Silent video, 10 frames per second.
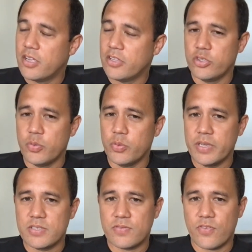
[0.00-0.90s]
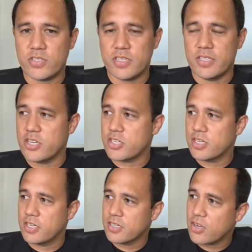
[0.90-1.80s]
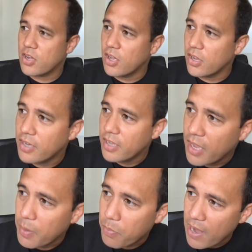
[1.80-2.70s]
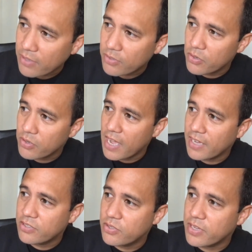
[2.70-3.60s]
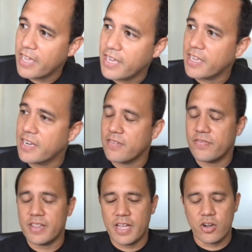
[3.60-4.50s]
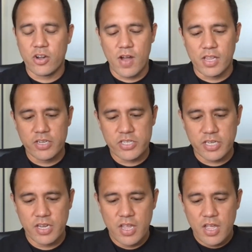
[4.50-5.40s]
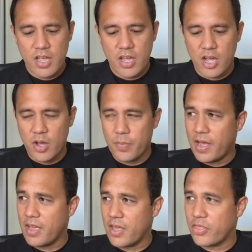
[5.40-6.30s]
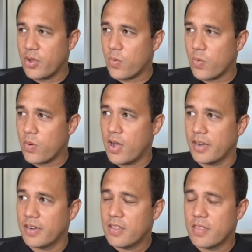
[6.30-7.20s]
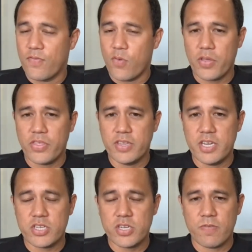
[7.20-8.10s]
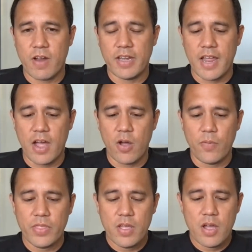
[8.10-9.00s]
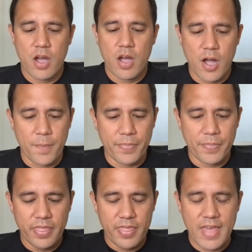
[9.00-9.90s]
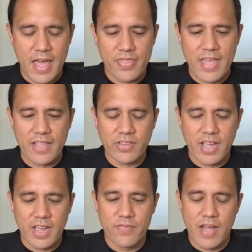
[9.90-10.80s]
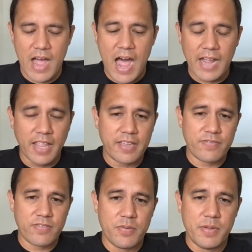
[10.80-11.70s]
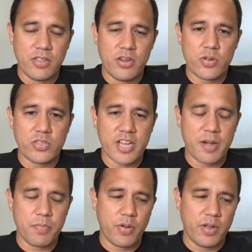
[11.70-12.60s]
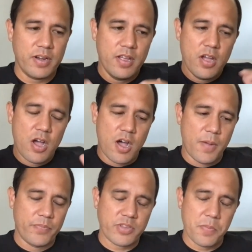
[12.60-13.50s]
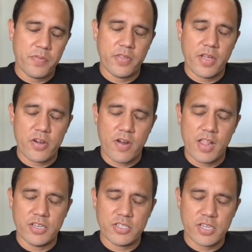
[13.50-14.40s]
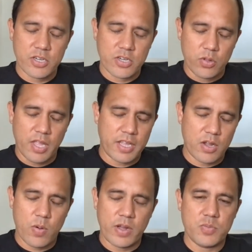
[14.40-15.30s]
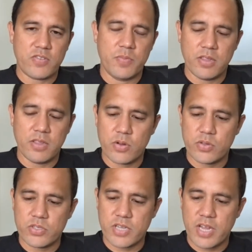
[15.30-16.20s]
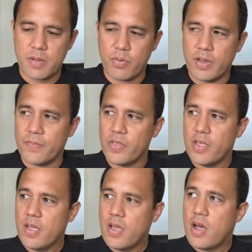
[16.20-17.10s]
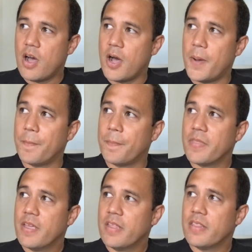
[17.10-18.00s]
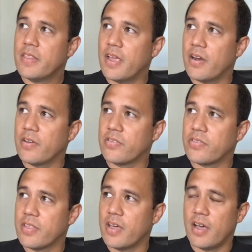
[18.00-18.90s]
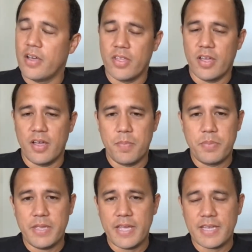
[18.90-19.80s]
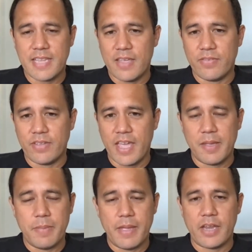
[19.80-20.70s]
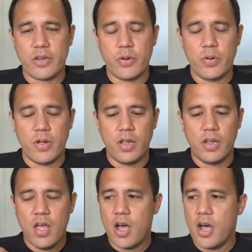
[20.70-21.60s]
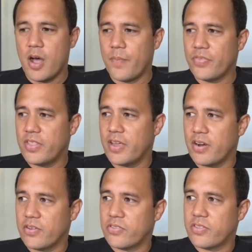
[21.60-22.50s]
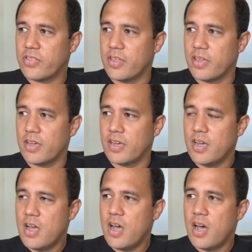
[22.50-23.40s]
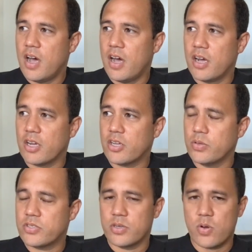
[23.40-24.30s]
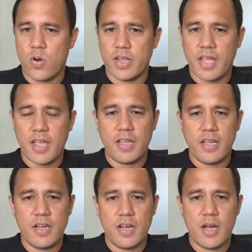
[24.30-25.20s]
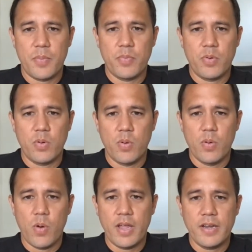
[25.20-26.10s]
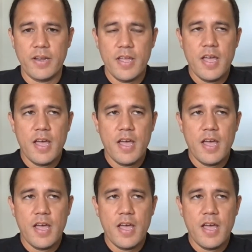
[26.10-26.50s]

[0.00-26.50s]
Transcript: Dewey's first edition called A Practical Guide to Canine and Feline Neurology. I think we're on the fourth edition right now. That's kind of, I like it a clinical standpoint. Some of the other neurologists here don't like it quite as much from a clinical standpoint. There's the BSAVA manual. There's the Coates and Cornegie one.